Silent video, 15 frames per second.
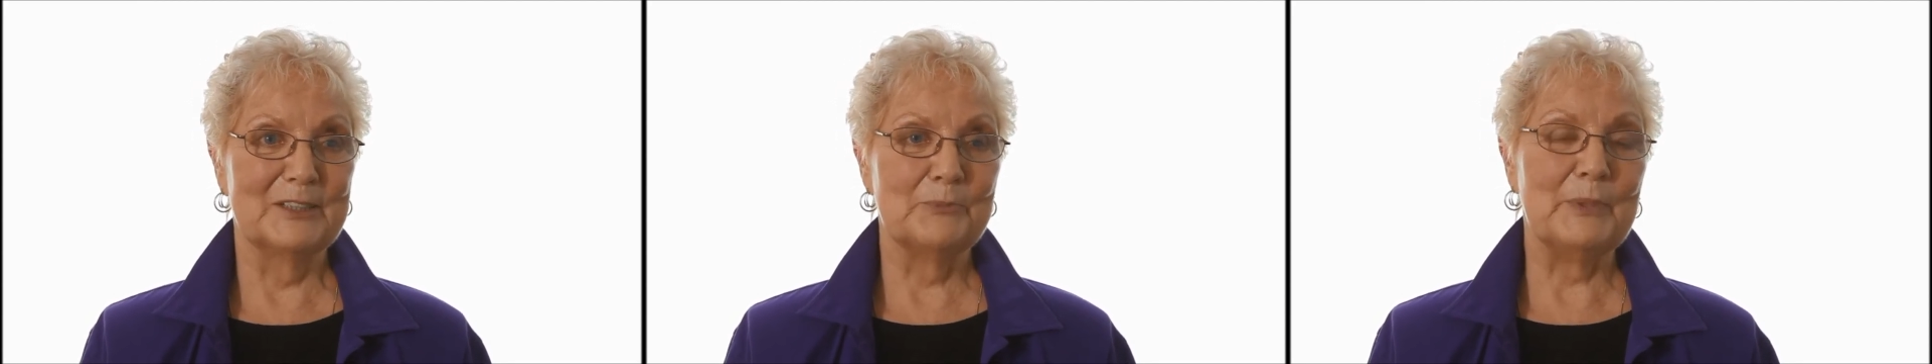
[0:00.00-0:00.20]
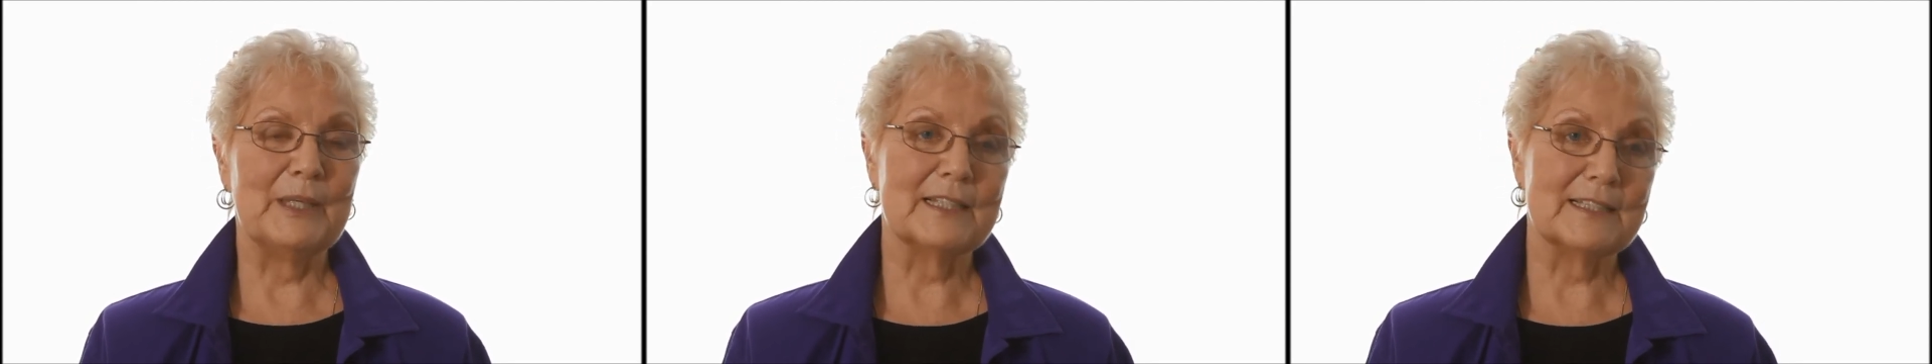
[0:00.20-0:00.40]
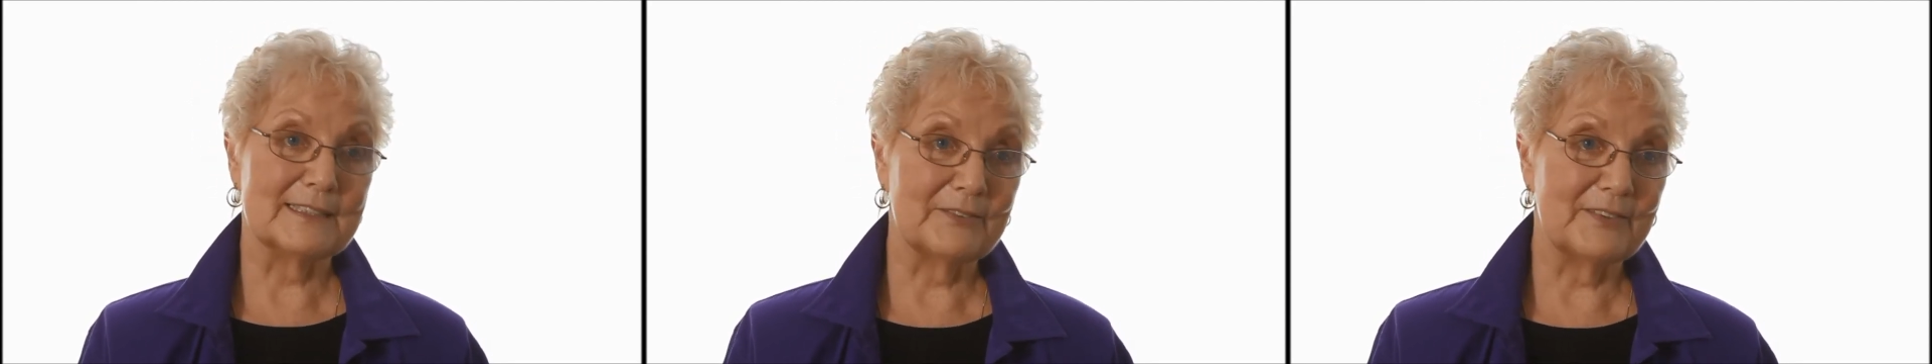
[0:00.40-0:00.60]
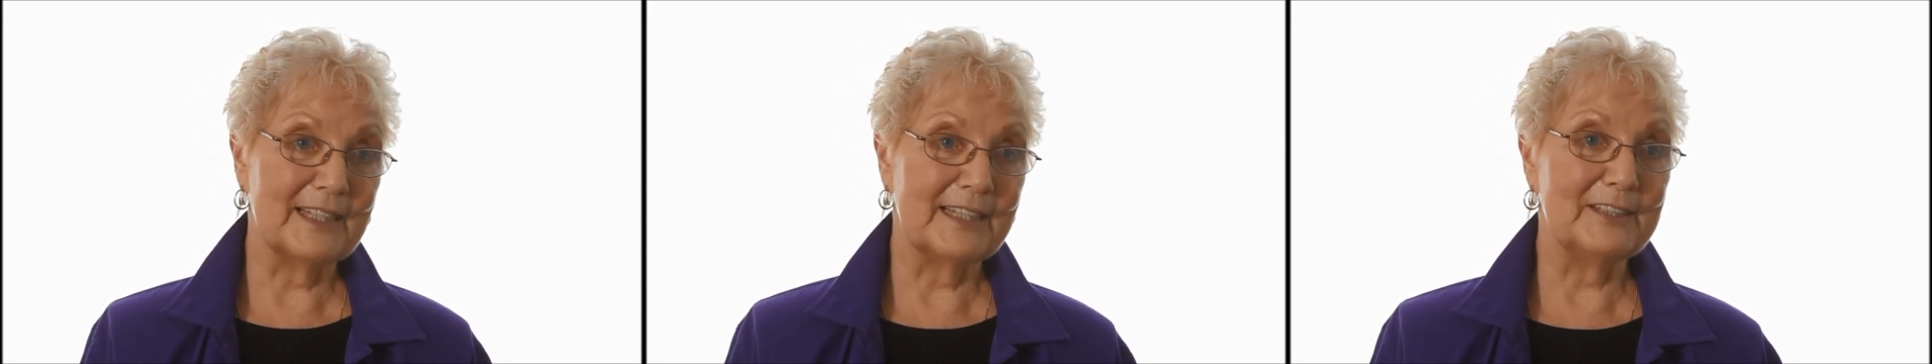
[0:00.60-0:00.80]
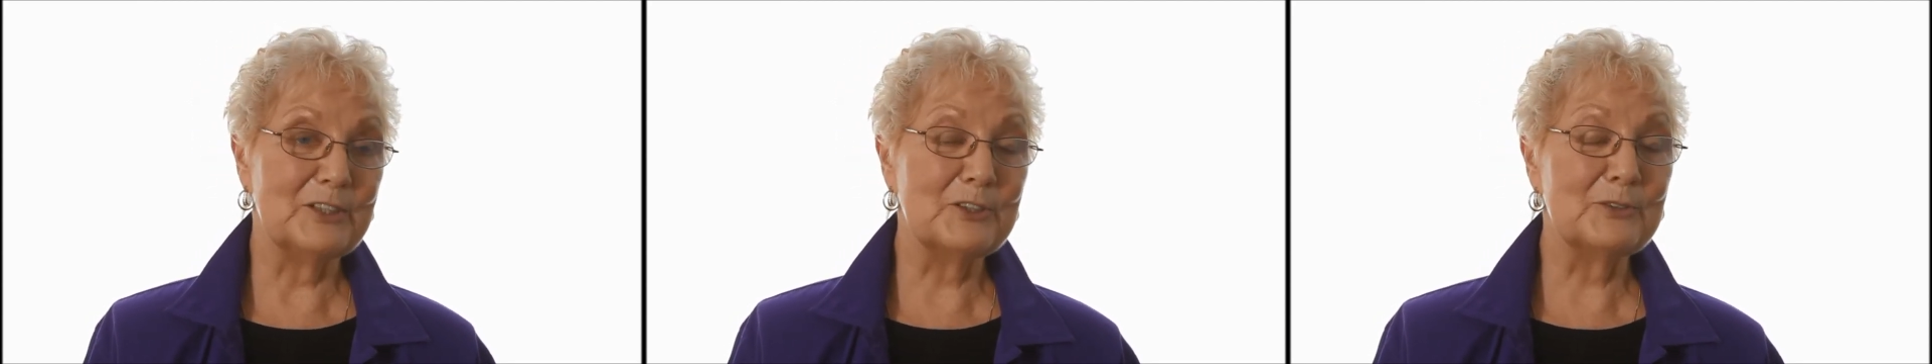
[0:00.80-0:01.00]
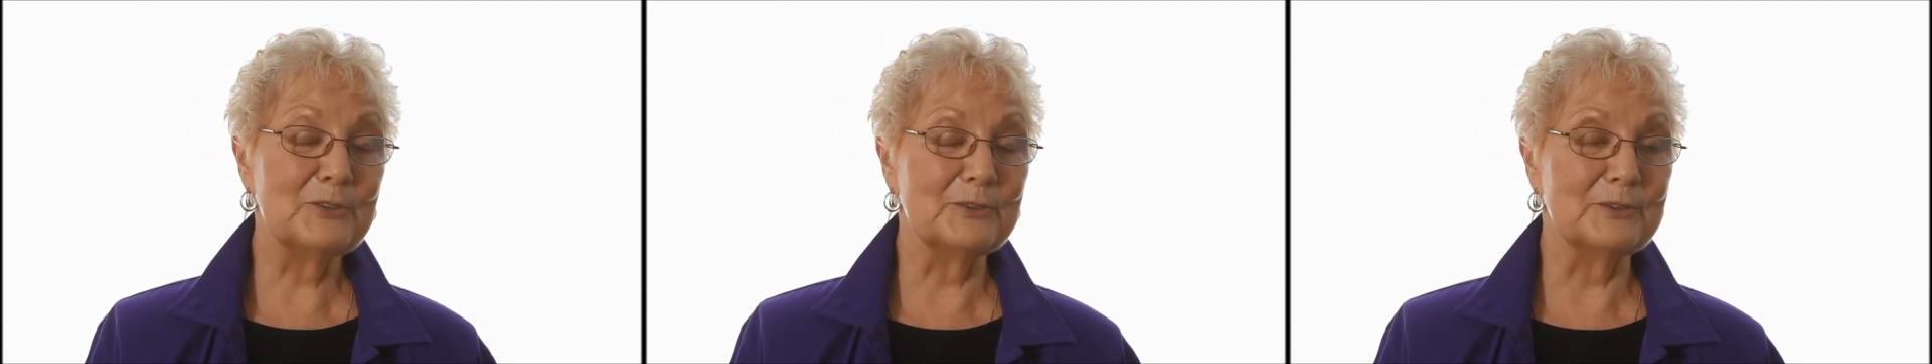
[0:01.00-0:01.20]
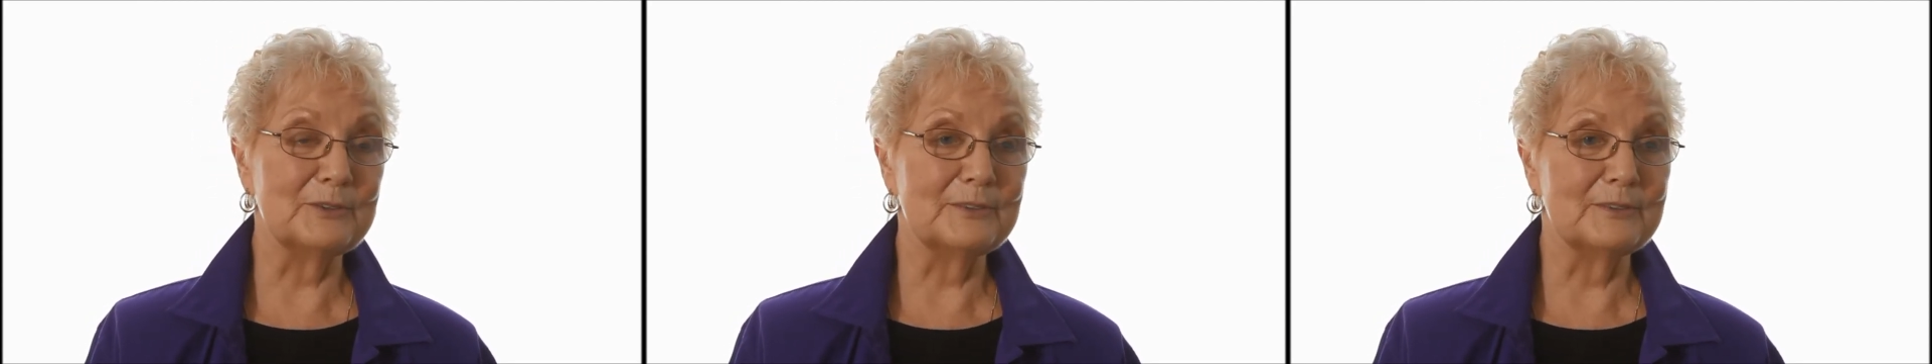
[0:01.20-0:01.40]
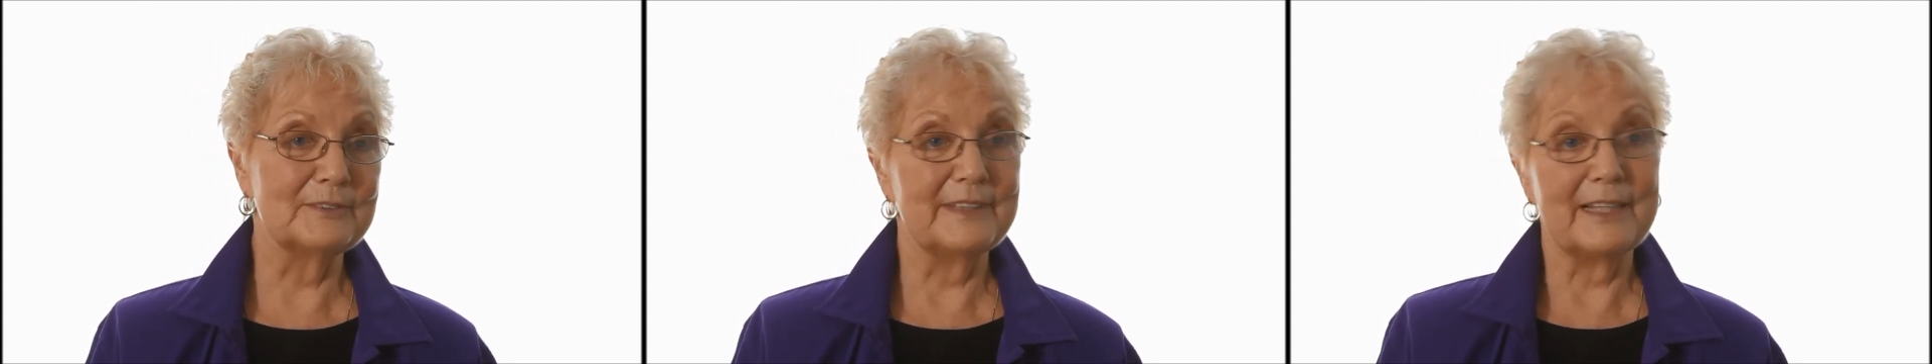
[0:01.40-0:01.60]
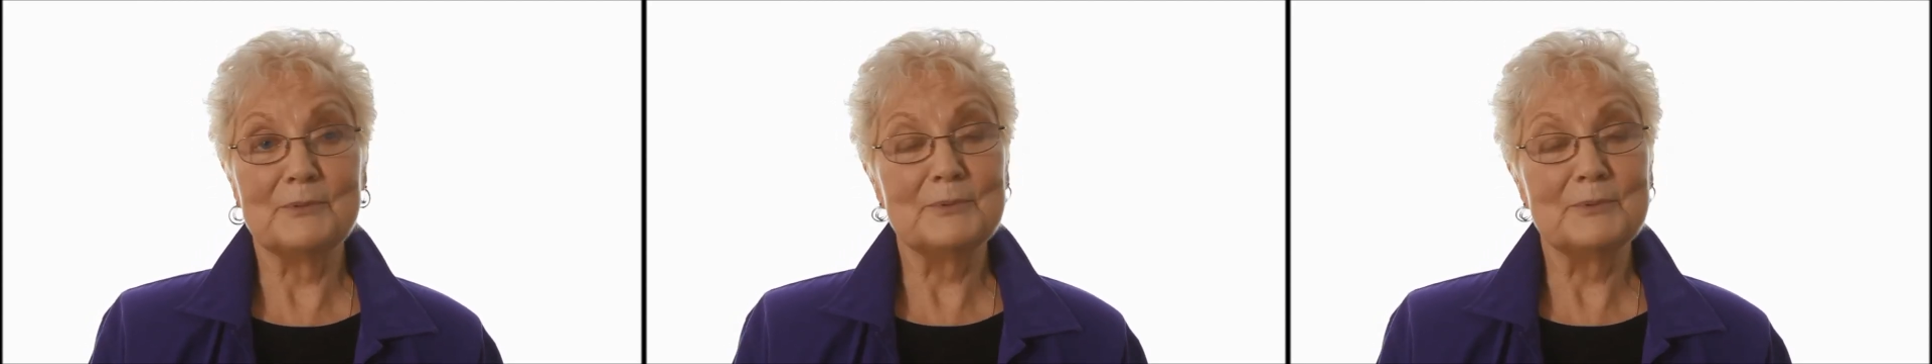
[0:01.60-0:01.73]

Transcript: Because if they knew, they